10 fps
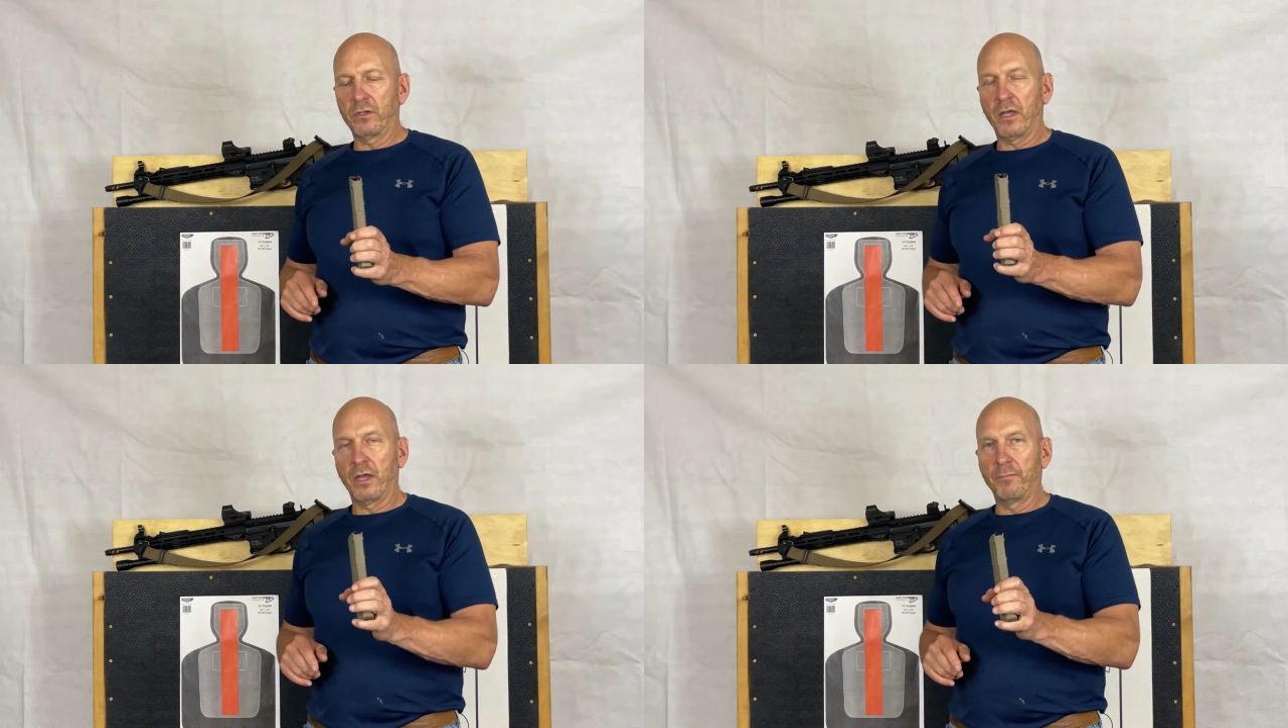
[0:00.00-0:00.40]

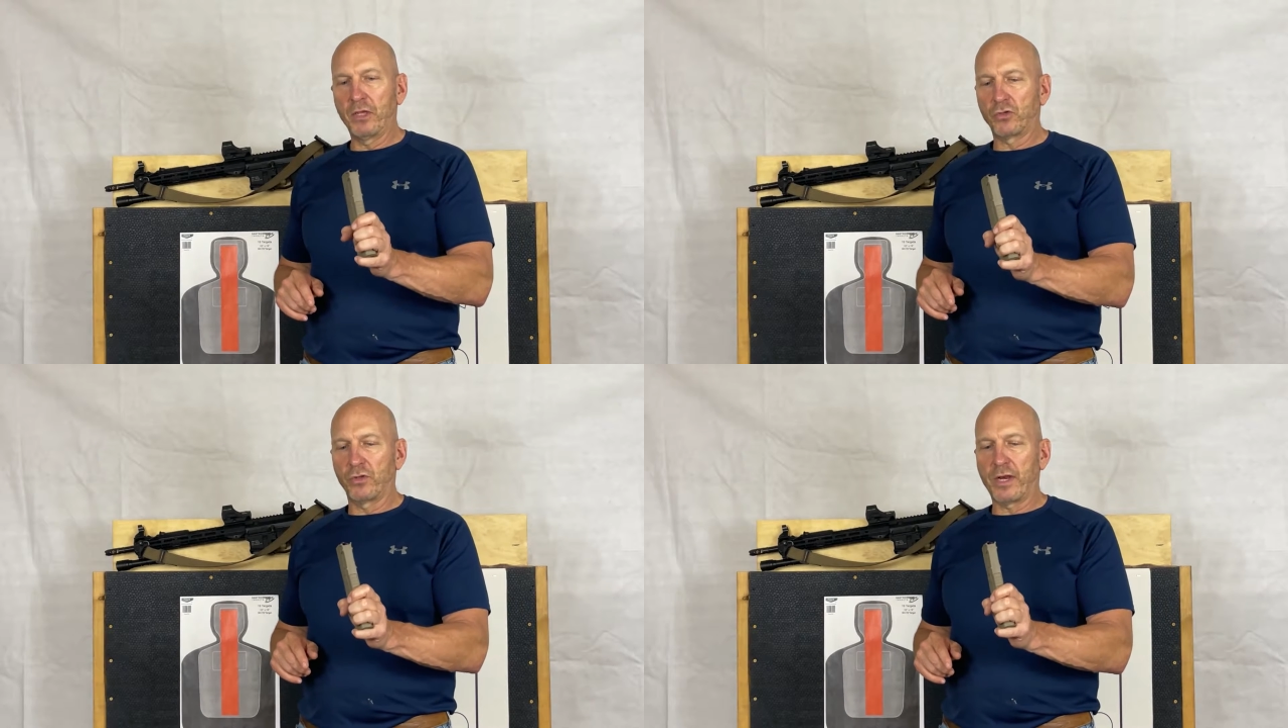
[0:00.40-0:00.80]
to make
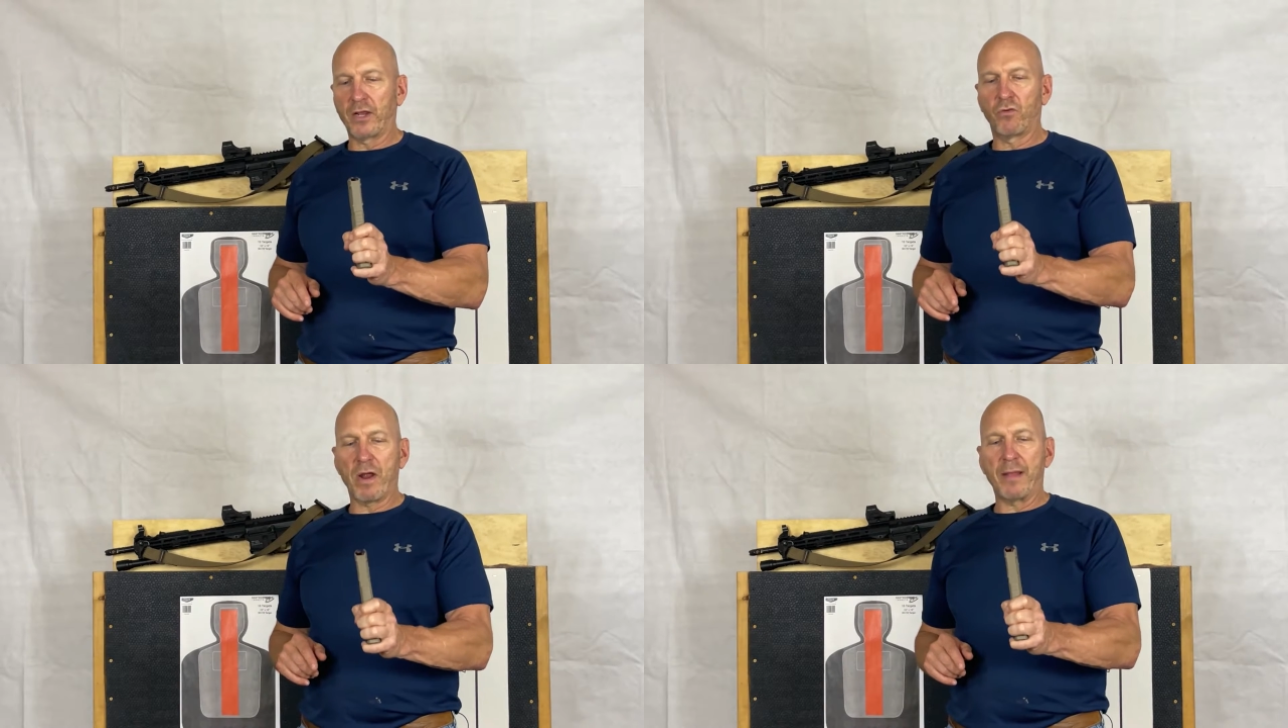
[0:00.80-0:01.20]
sure that I
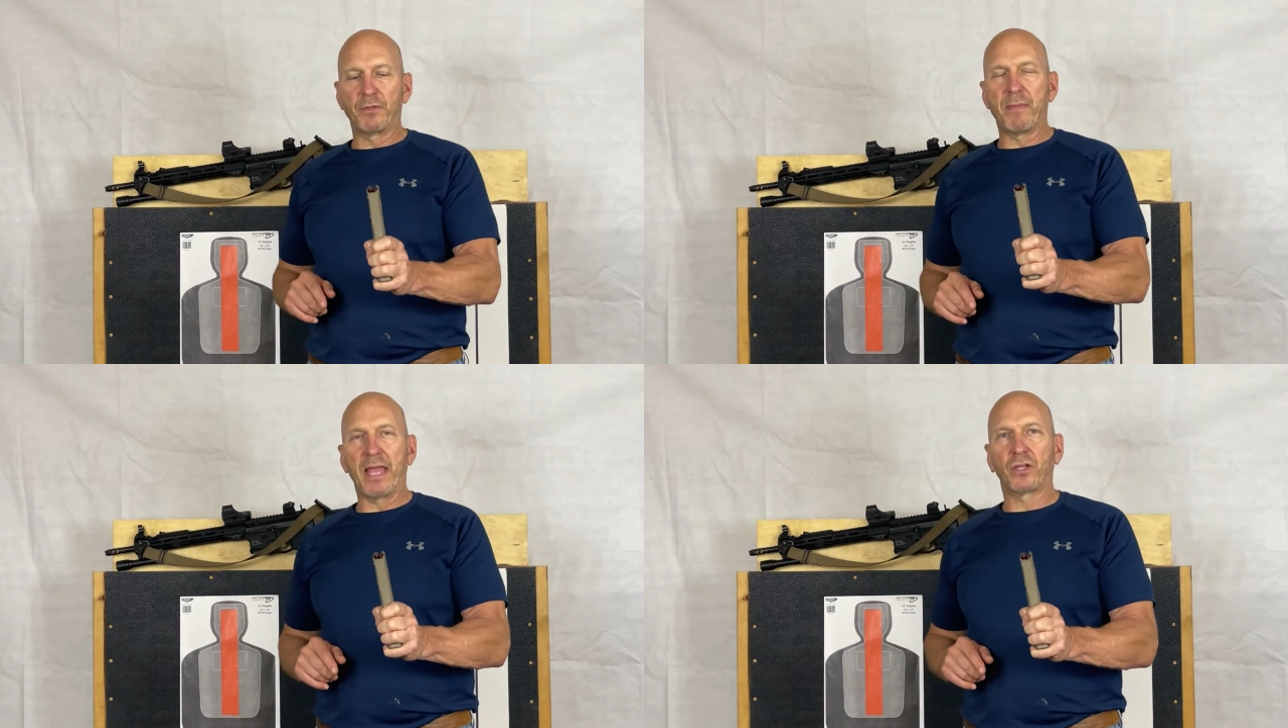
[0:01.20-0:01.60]
grab the
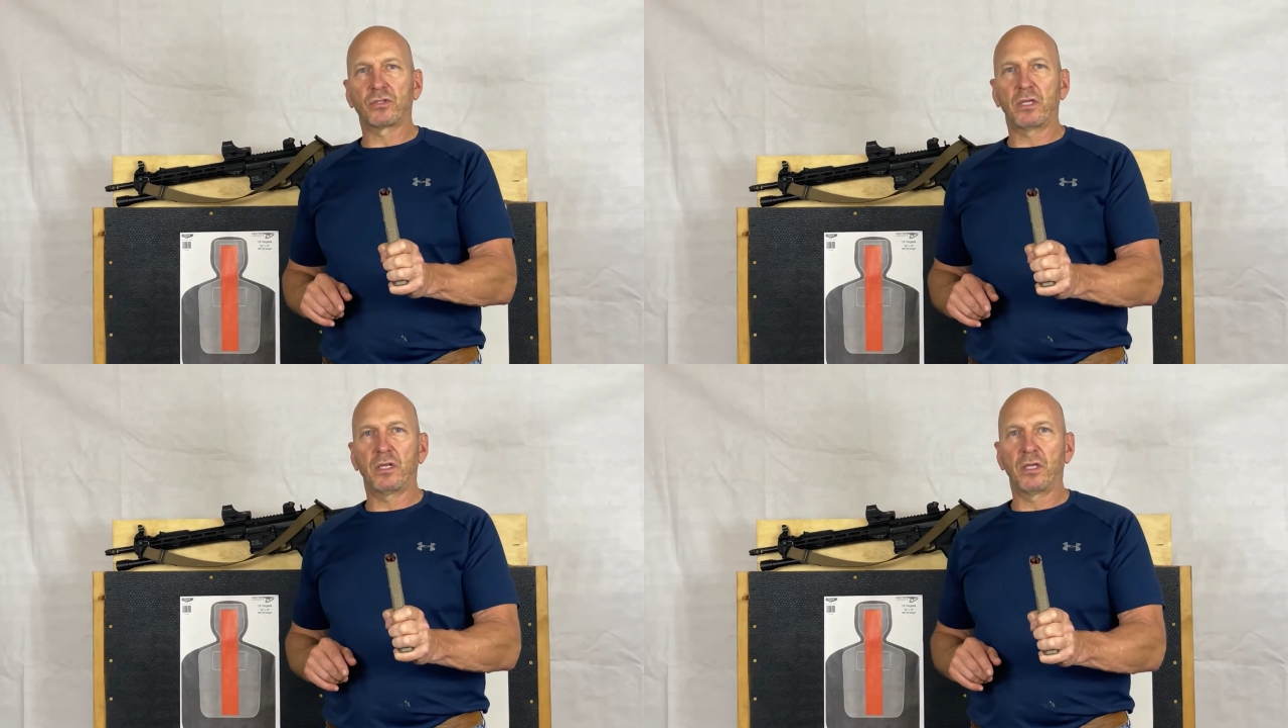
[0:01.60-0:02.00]

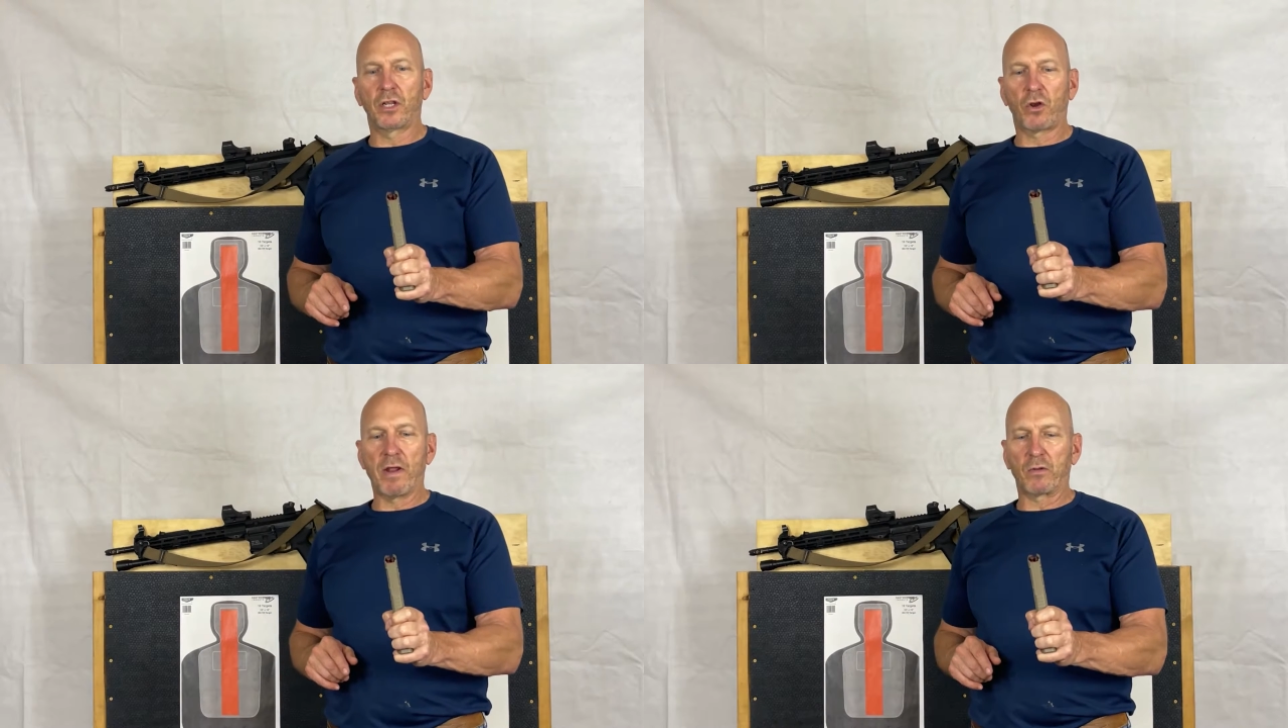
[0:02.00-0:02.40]
magazine in a
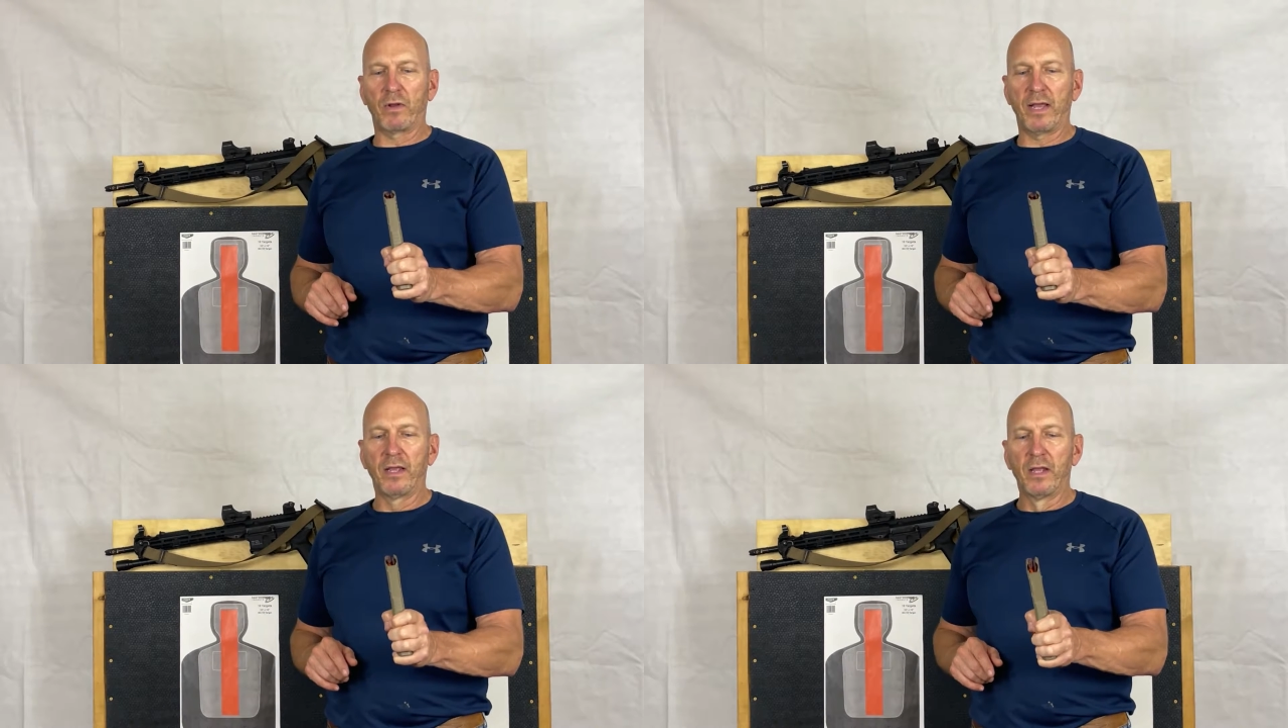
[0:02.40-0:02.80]
correct
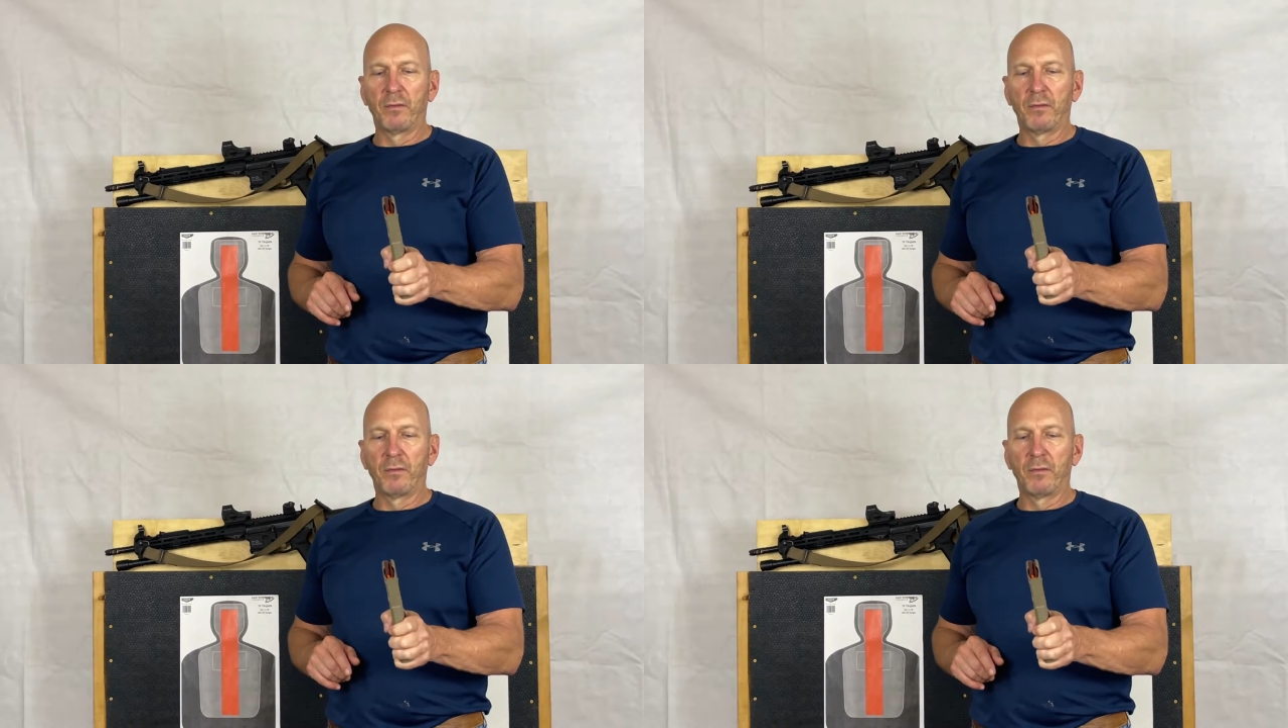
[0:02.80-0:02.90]
way,